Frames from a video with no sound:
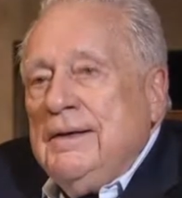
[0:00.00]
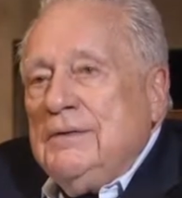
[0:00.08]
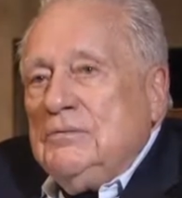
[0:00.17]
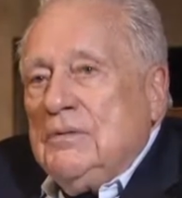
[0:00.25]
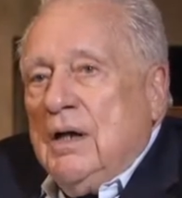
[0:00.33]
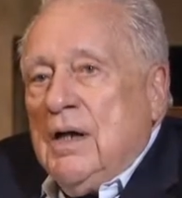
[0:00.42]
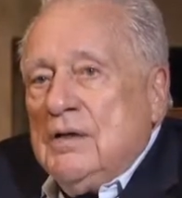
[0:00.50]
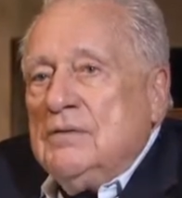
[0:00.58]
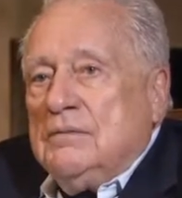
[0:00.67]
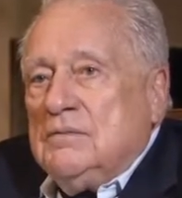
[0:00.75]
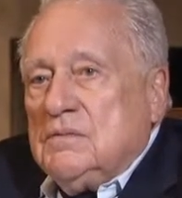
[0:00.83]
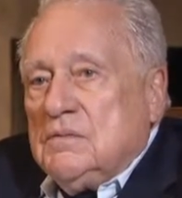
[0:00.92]
I
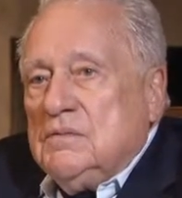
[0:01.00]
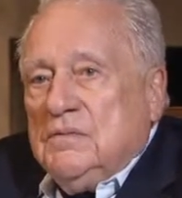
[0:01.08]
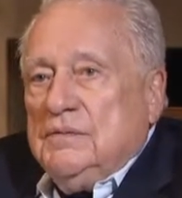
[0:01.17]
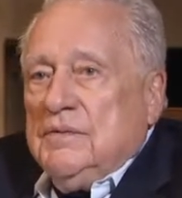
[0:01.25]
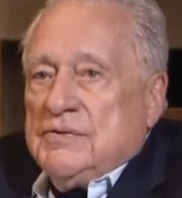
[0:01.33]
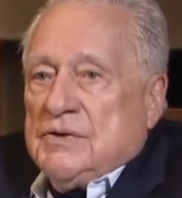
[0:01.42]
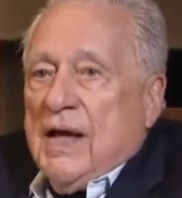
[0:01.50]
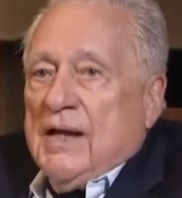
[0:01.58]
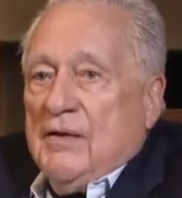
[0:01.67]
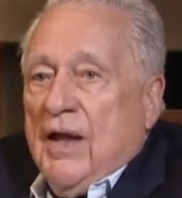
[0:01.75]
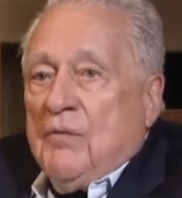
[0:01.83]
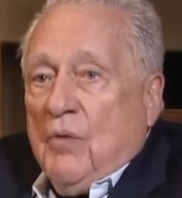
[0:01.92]

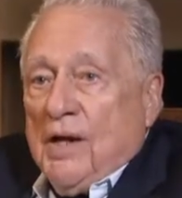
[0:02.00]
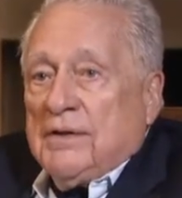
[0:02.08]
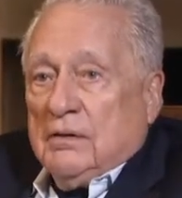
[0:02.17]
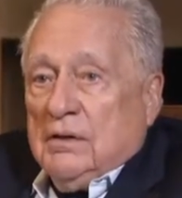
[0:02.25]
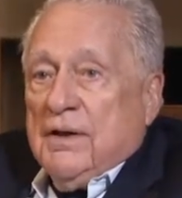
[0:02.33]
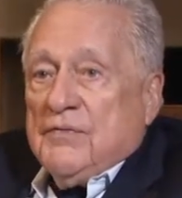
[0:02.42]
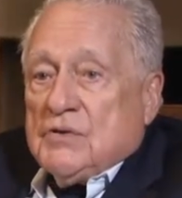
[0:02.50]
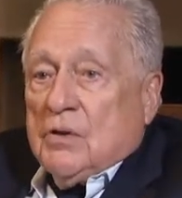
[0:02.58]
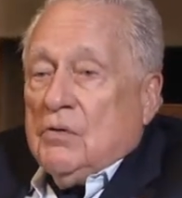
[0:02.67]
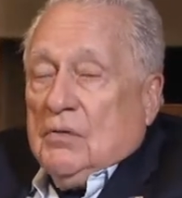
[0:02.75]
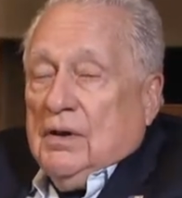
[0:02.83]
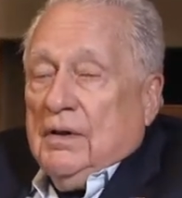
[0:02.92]
decided I wanted to live,
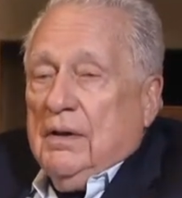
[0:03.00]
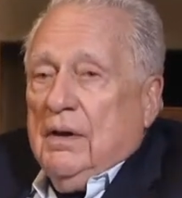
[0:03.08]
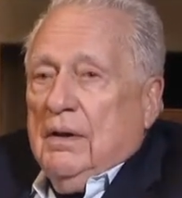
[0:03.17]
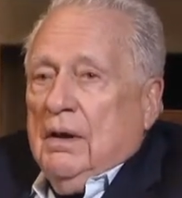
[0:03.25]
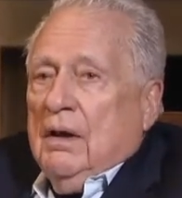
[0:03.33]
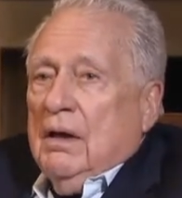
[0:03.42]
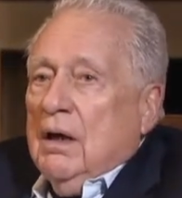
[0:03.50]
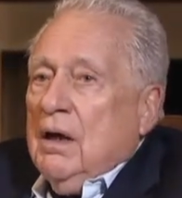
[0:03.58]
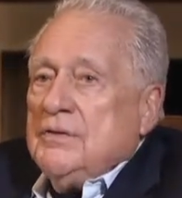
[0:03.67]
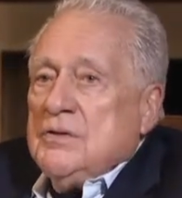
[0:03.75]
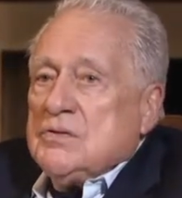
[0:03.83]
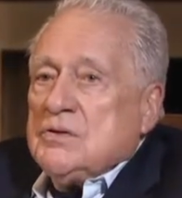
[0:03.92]
so
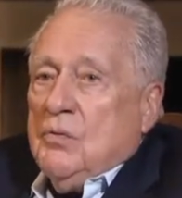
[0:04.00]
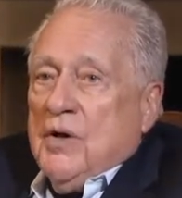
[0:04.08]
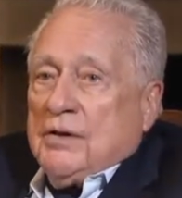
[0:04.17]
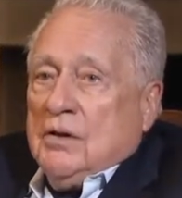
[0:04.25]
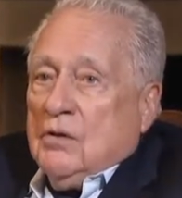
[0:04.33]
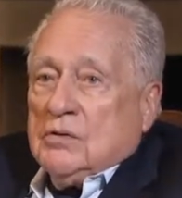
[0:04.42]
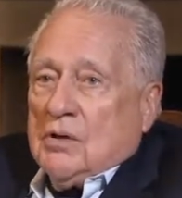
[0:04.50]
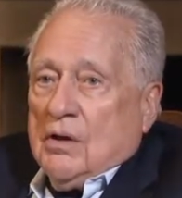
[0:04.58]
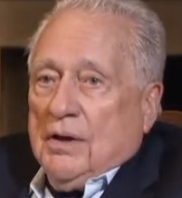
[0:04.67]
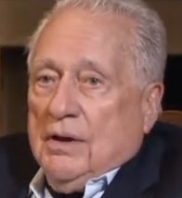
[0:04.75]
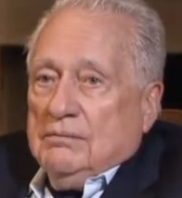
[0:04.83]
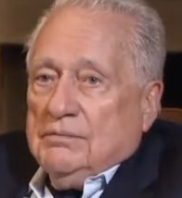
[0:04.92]
I just quit cold
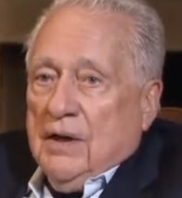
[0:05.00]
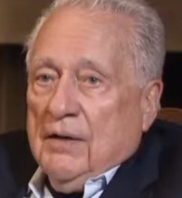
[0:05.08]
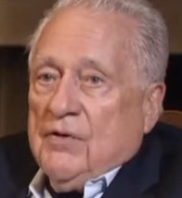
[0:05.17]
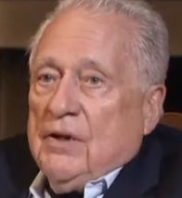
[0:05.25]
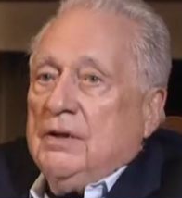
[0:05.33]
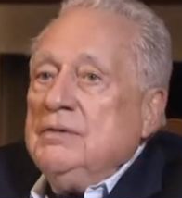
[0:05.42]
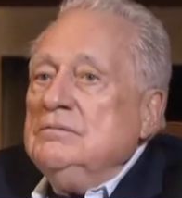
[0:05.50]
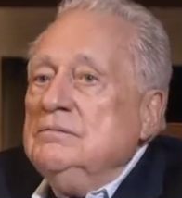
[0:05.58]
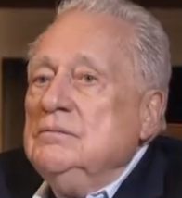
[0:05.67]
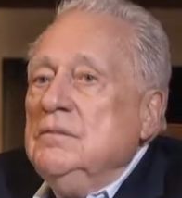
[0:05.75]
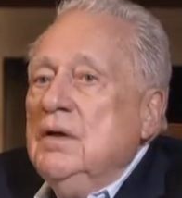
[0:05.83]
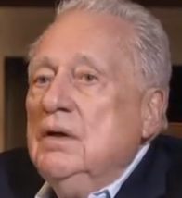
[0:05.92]
turkey, everything.
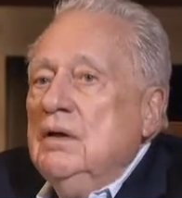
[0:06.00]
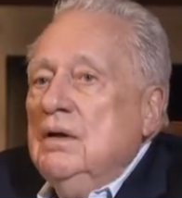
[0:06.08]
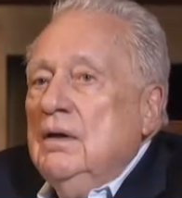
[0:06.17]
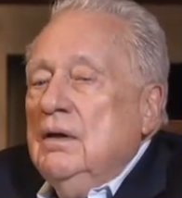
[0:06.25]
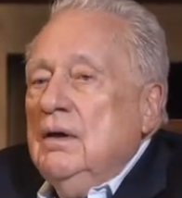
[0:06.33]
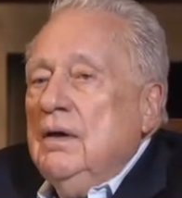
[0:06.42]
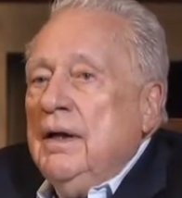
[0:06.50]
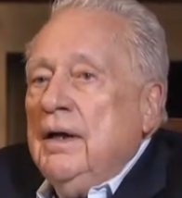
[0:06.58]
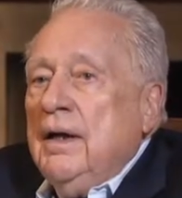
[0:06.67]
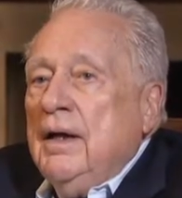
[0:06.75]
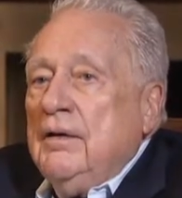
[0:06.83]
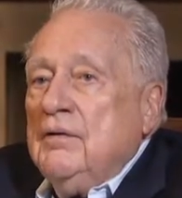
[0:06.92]

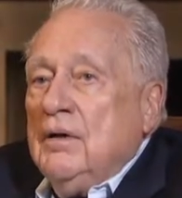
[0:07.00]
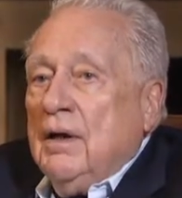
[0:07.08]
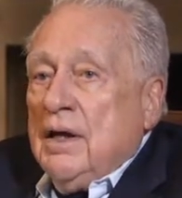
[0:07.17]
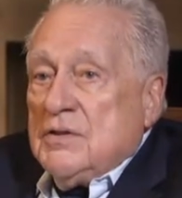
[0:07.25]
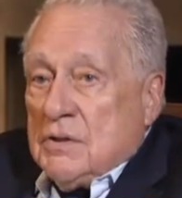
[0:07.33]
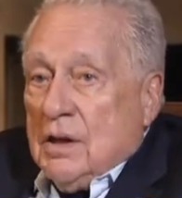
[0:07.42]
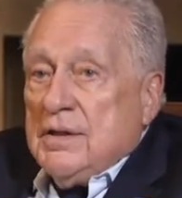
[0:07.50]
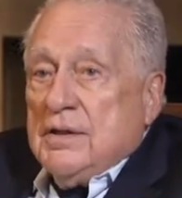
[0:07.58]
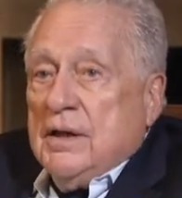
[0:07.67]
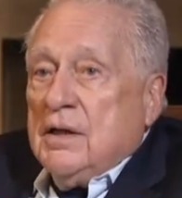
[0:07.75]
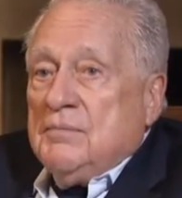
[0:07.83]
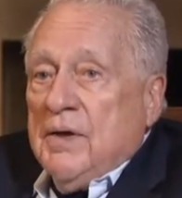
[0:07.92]
And I
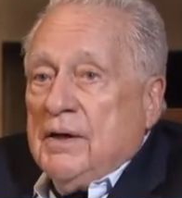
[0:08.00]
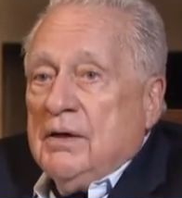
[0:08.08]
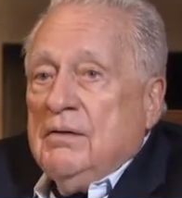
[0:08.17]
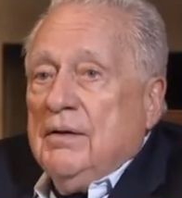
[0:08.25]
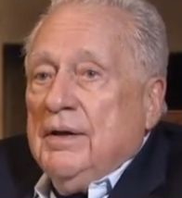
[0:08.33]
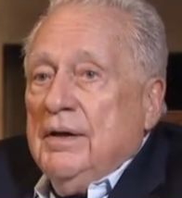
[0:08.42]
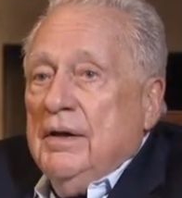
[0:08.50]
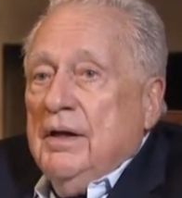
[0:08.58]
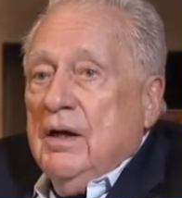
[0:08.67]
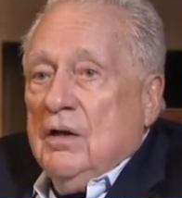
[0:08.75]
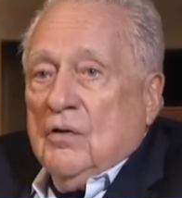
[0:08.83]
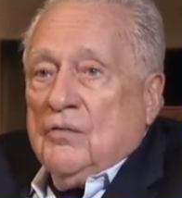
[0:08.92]
started to get better.
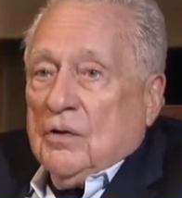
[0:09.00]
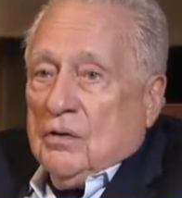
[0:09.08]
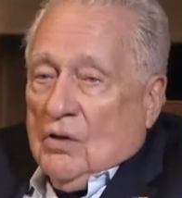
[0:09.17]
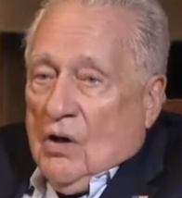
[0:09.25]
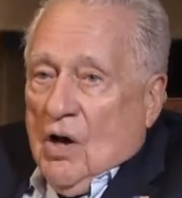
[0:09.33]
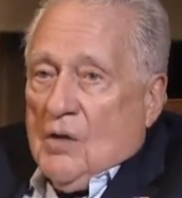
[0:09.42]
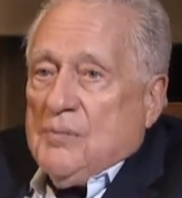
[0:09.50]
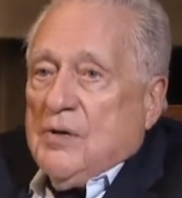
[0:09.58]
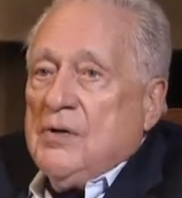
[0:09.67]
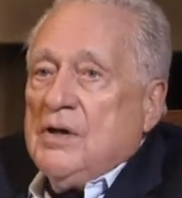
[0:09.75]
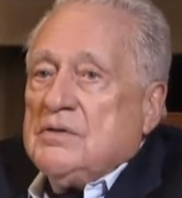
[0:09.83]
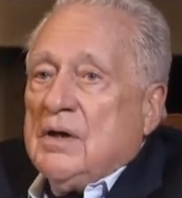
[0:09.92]
And over a long
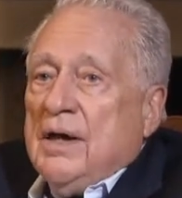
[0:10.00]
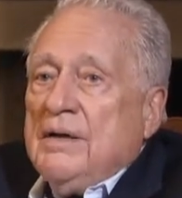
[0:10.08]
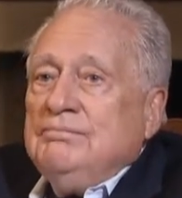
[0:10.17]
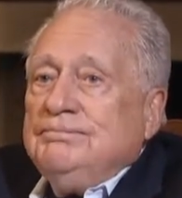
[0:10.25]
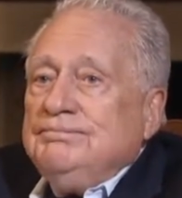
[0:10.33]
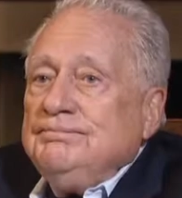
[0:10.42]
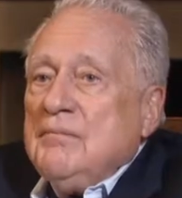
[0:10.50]
period of time,